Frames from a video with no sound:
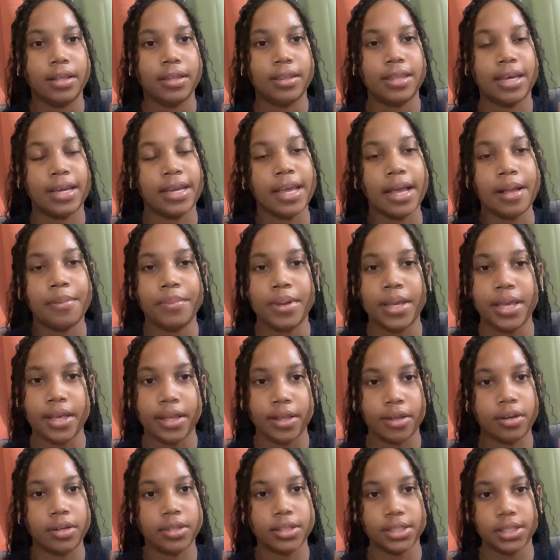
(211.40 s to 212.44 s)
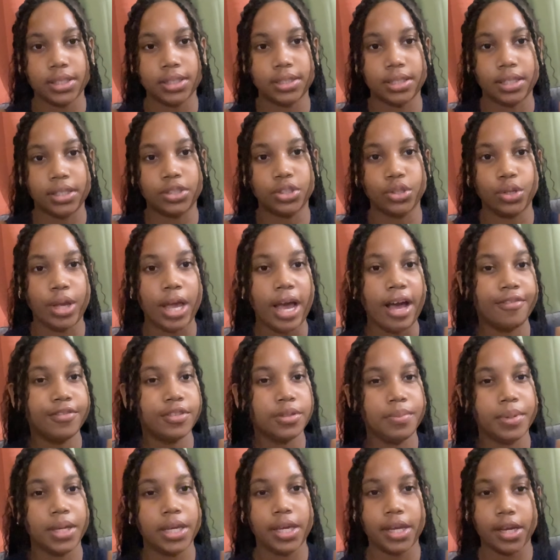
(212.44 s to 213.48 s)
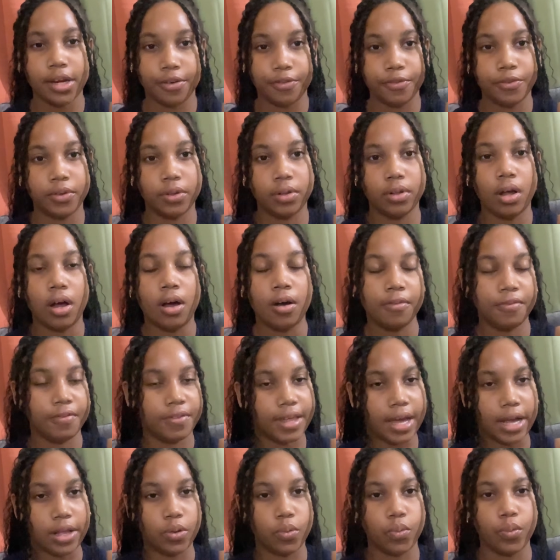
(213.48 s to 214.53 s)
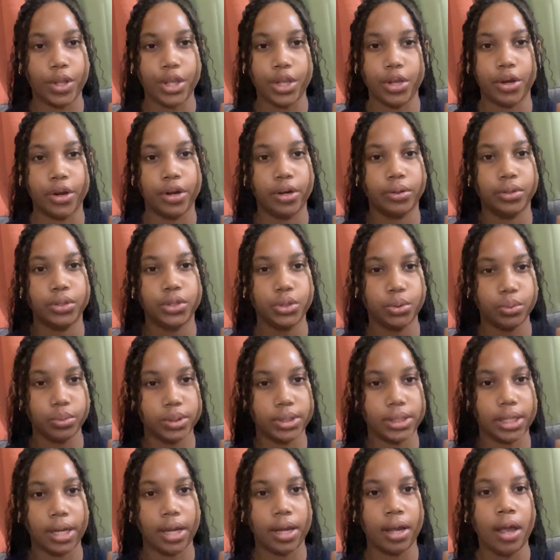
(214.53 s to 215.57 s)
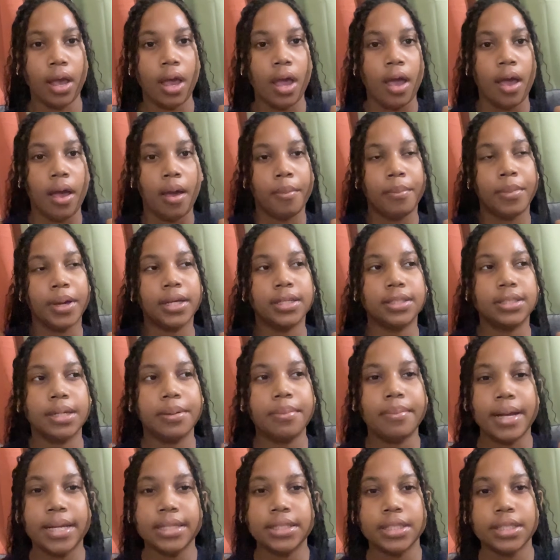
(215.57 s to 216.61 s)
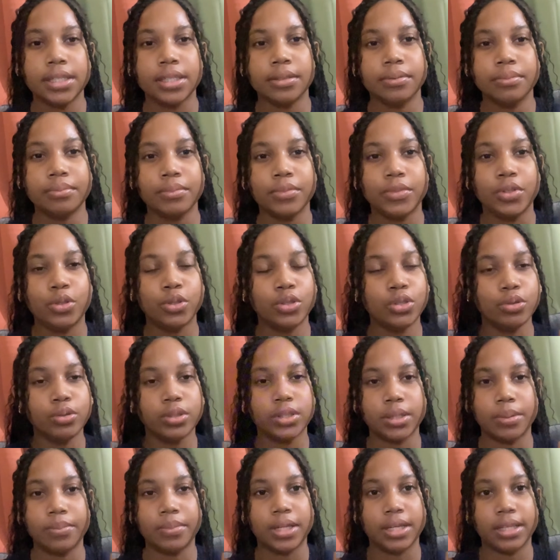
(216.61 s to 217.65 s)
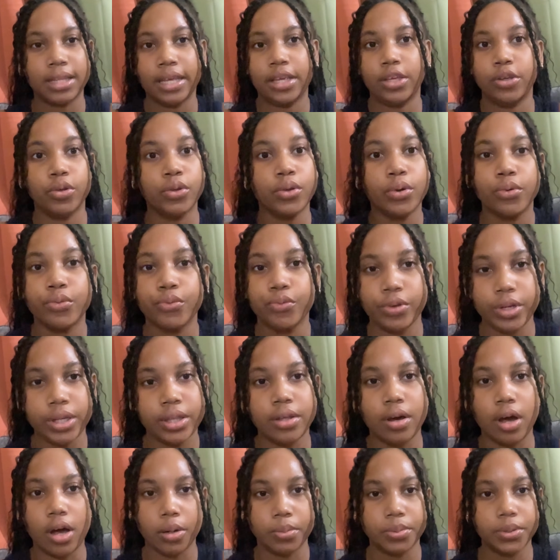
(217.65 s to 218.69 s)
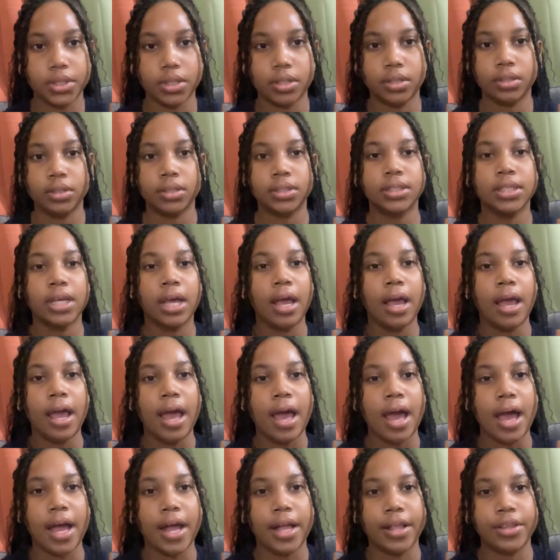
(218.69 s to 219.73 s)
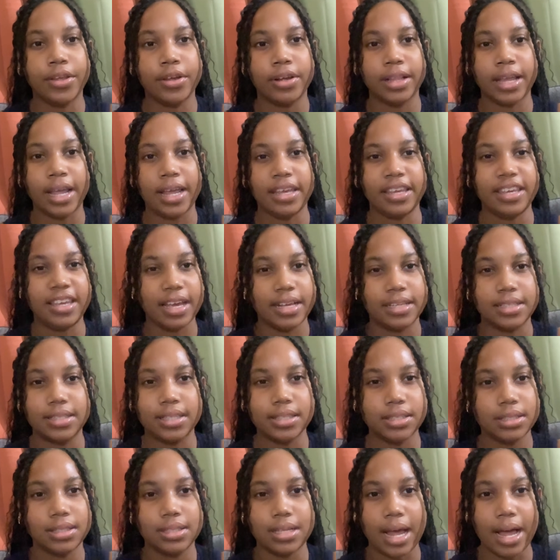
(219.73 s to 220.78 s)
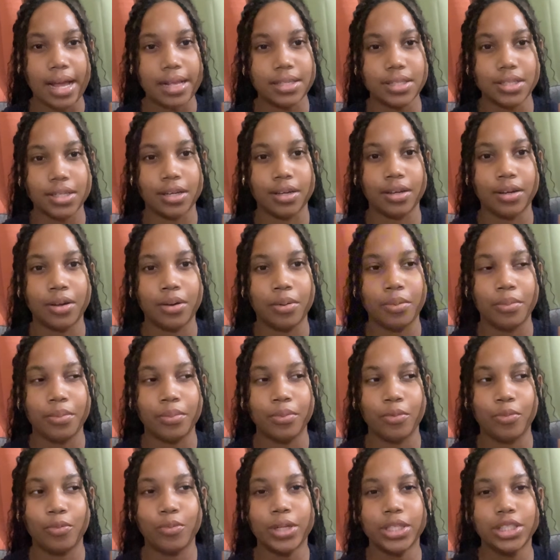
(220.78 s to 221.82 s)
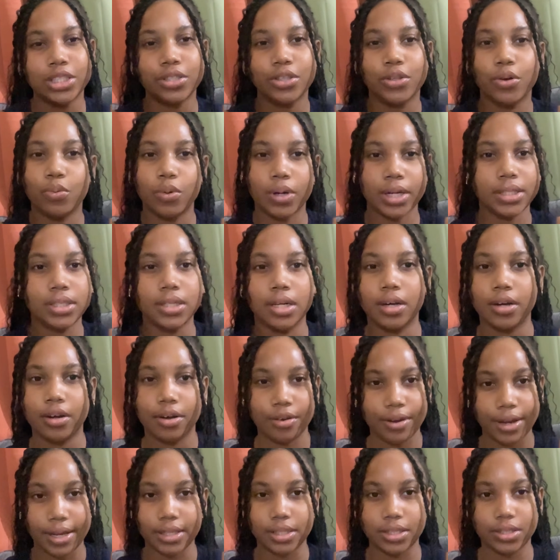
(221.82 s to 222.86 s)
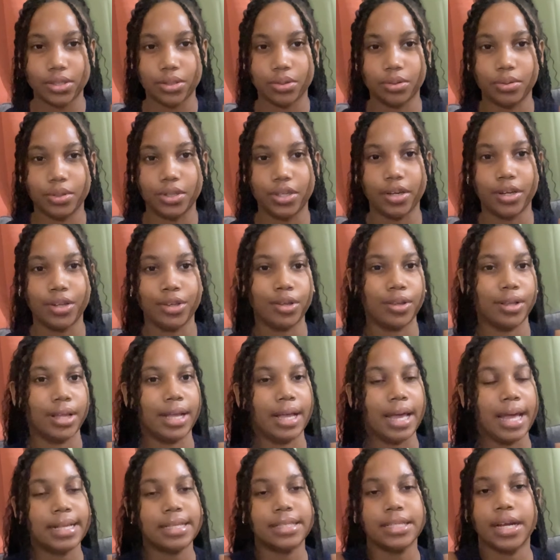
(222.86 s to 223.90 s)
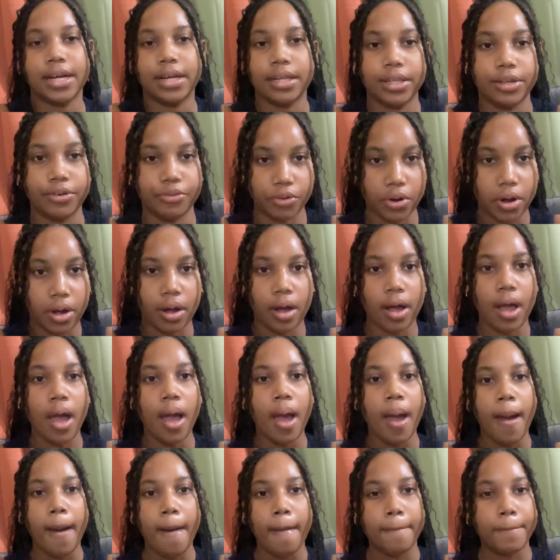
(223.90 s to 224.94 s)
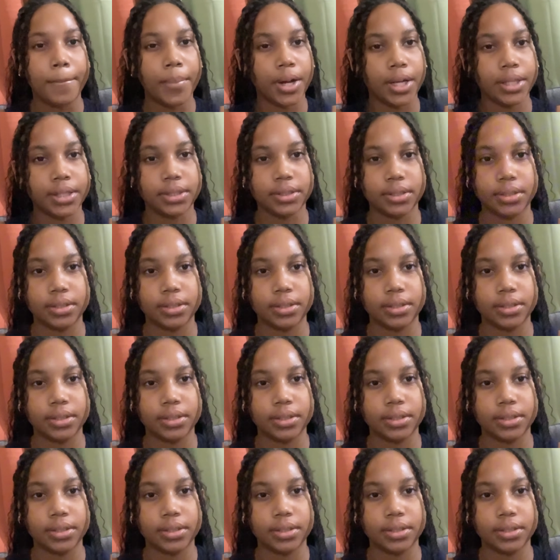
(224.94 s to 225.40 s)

they can be inconsistent. So you have to be careful of that when you're choosing. Because imagine you choose something, like, you don't read the options and you're like, yes, this is the answer, which the words are correct, so you're not entirely wrong, but